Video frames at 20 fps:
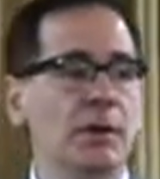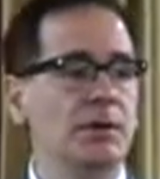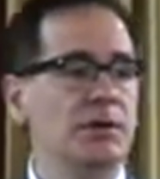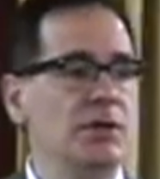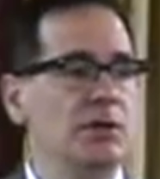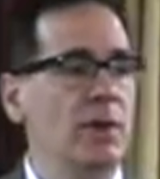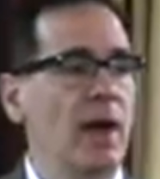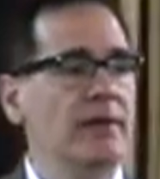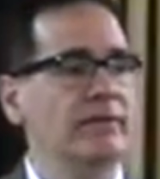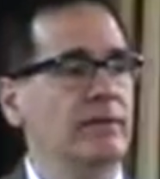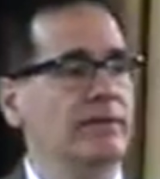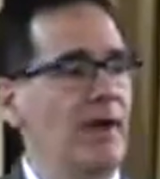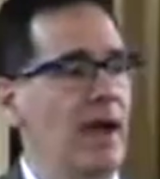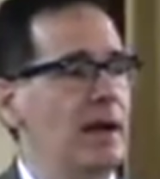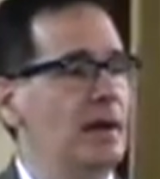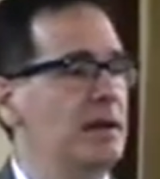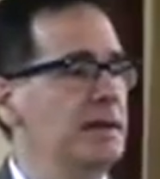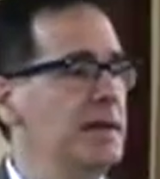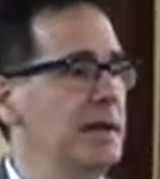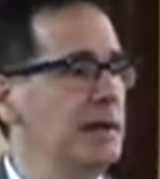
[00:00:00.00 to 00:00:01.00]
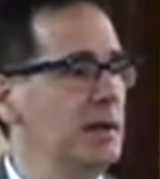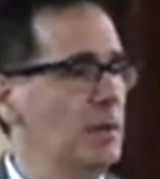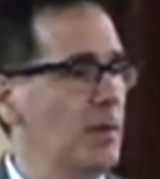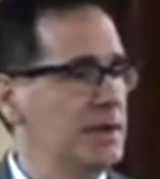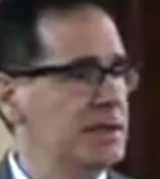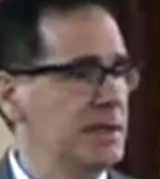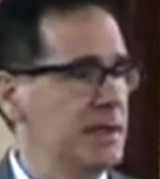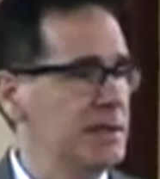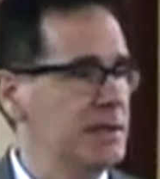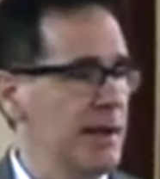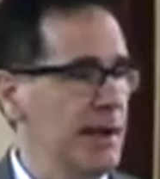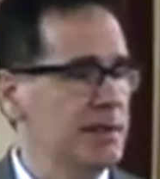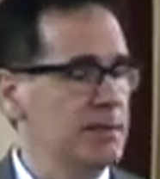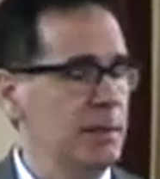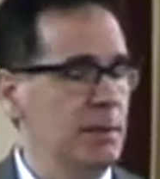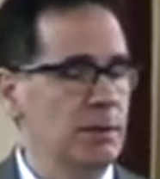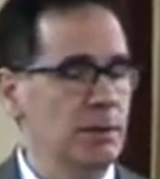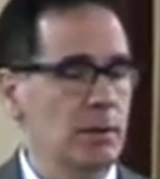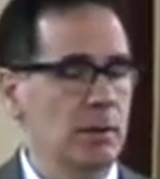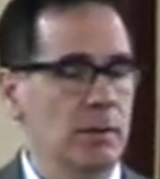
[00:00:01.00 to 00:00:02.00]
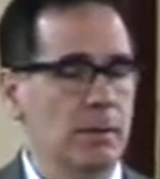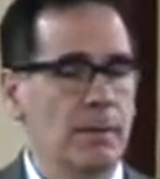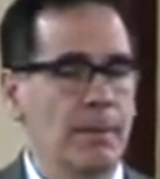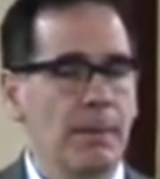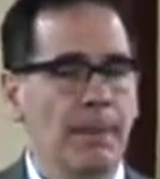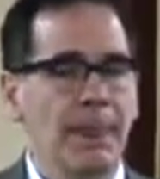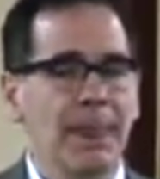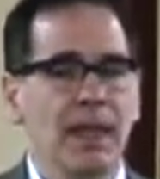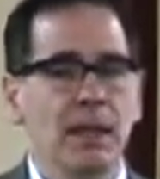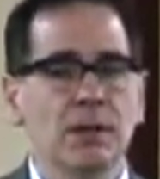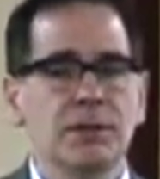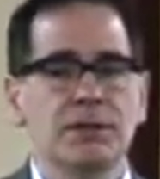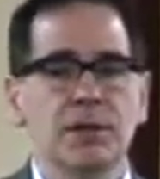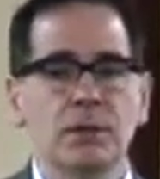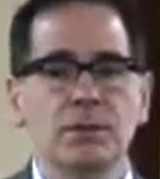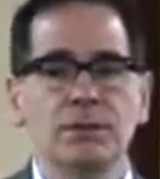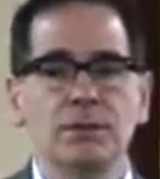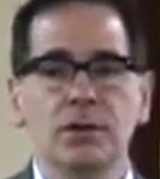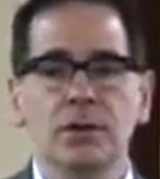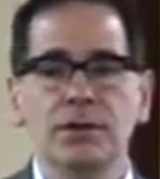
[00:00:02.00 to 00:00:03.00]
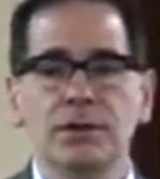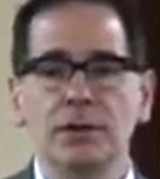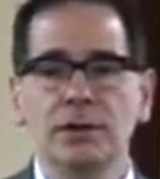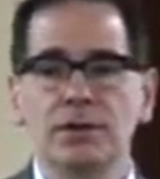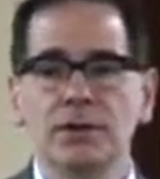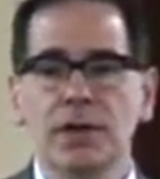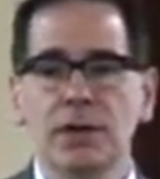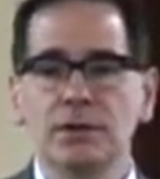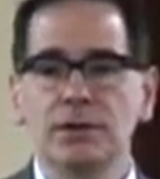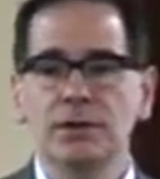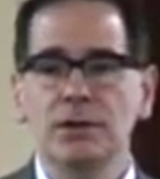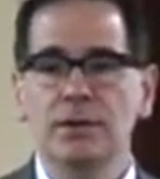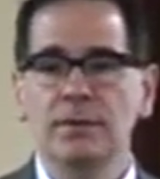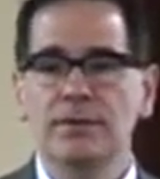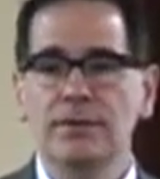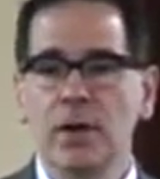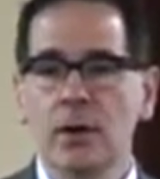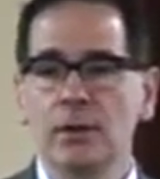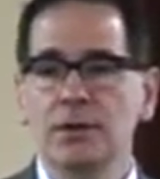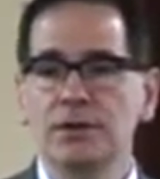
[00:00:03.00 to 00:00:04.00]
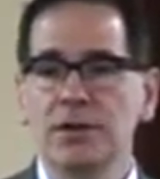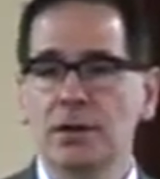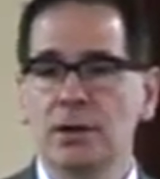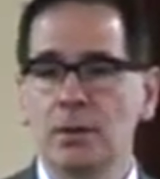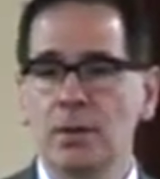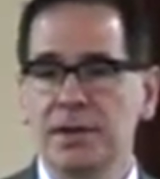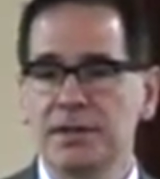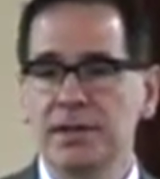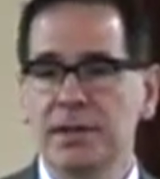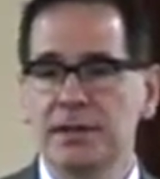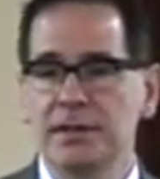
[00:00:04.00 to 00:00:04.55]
do you have a validated risk assessment tool? So do folks on a risk